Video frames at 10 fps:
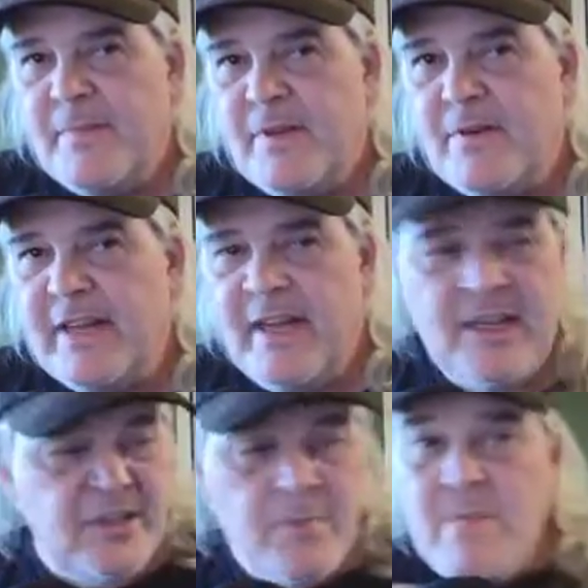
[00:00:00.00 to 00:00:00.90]
okay,
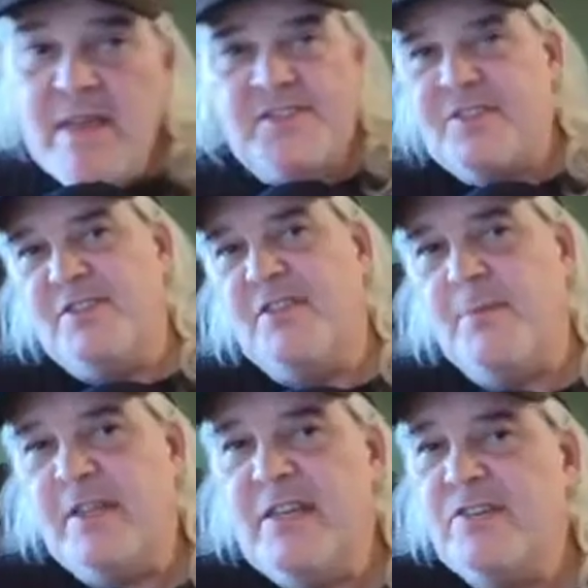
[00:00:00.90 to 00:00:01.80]
and you missed some
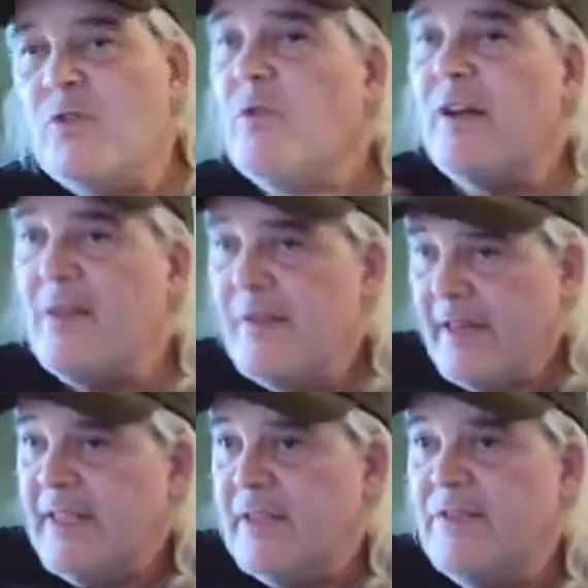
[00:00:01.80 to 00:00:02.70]
of these. Well,
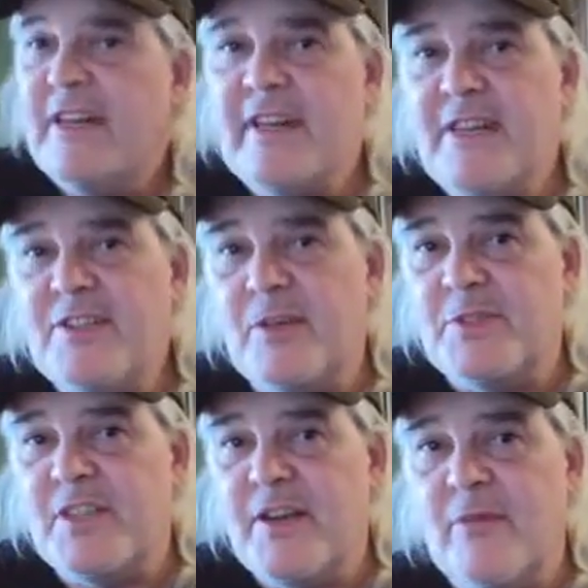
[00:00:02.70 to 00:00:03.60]
they give you a catch-up
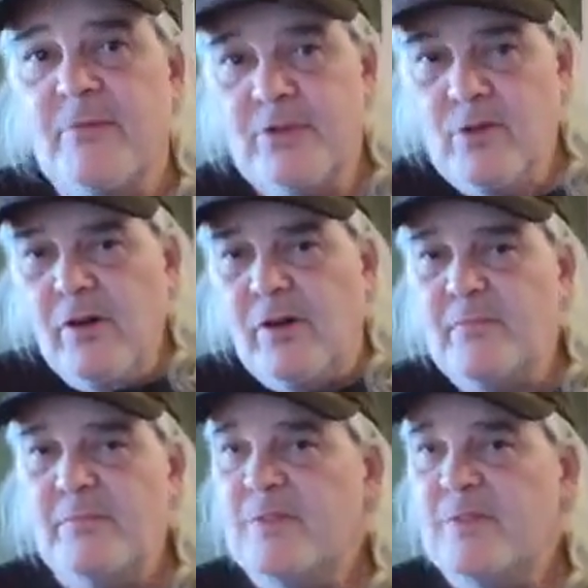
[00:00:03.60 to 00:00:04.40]
sale. Cool.